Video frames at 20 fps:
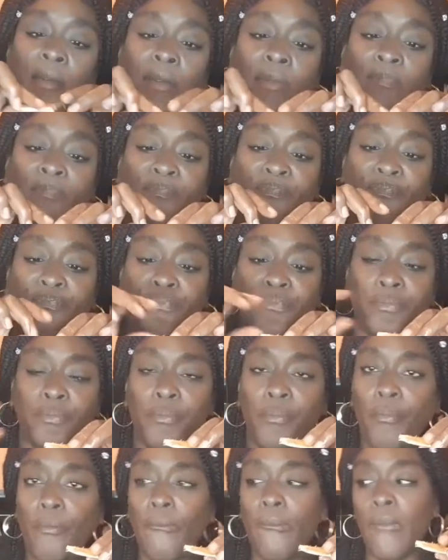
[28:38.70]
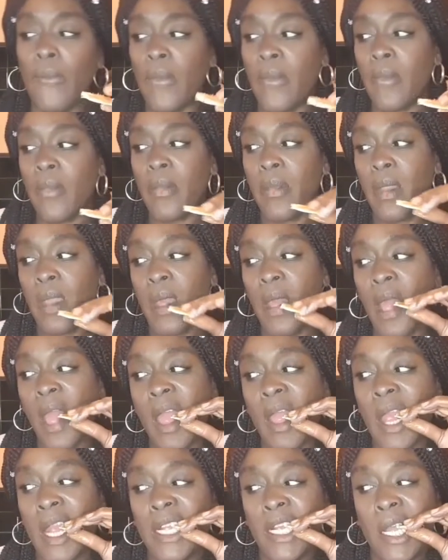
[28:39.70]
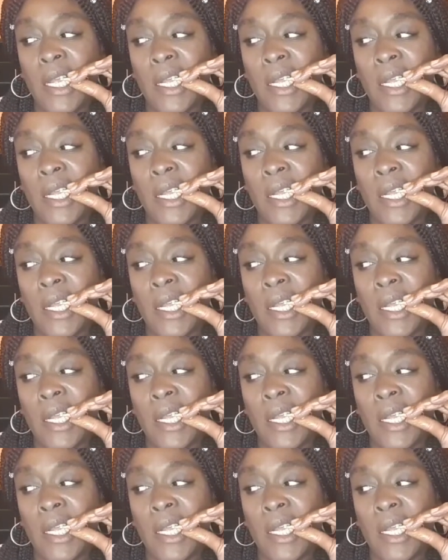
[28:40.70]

Don't you want to see her happy? Don't you